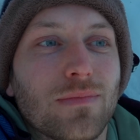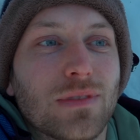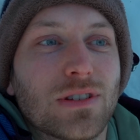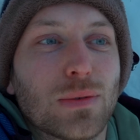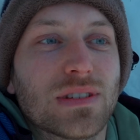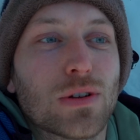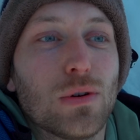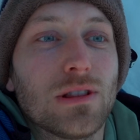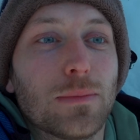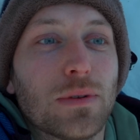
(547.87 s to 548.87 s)
So it's
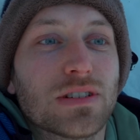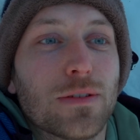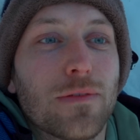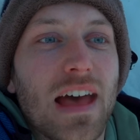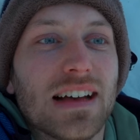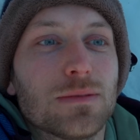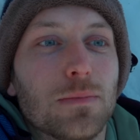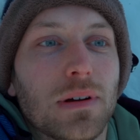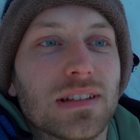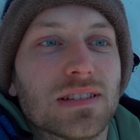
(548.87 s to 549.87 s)
colder because of that,
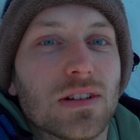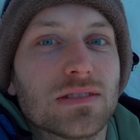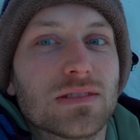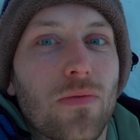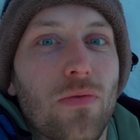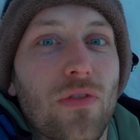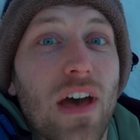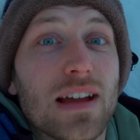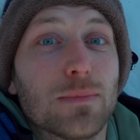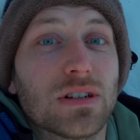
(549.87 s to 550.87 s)
but it's not
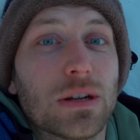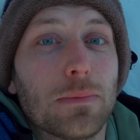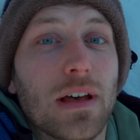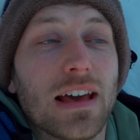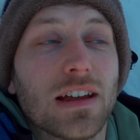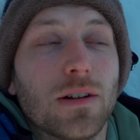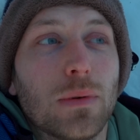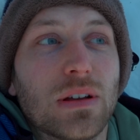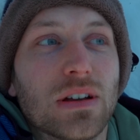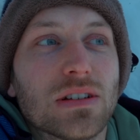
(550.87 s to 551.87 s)
that much up higher
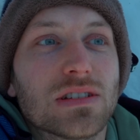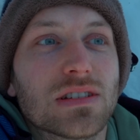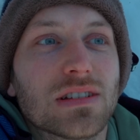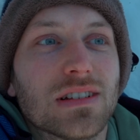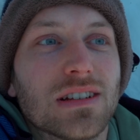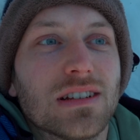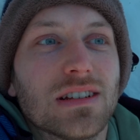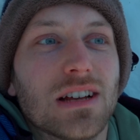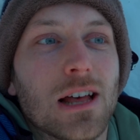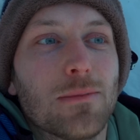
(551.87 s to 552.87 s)
because
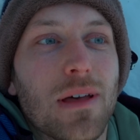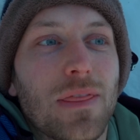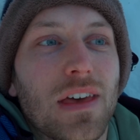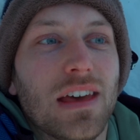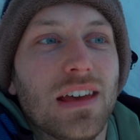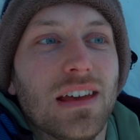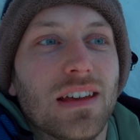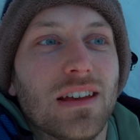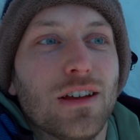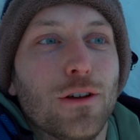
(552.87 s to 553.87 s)
I'm at the
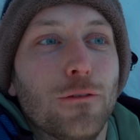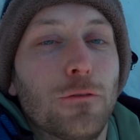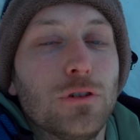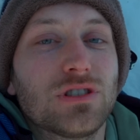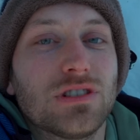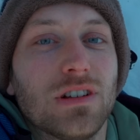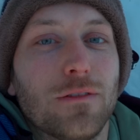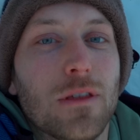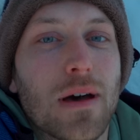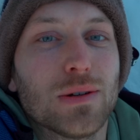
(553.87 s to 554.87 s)
foot
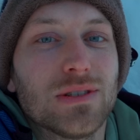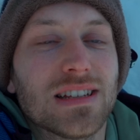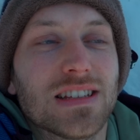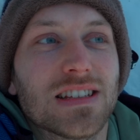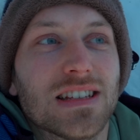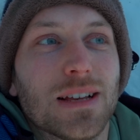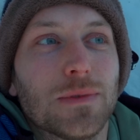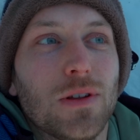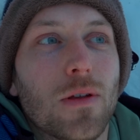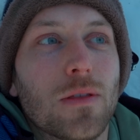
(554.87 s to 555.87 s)
of the mountains. I'm
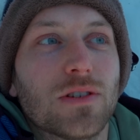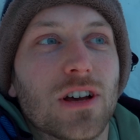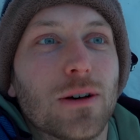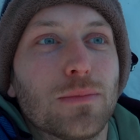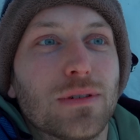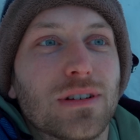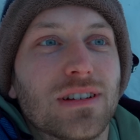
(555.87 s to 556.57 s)
not on the top.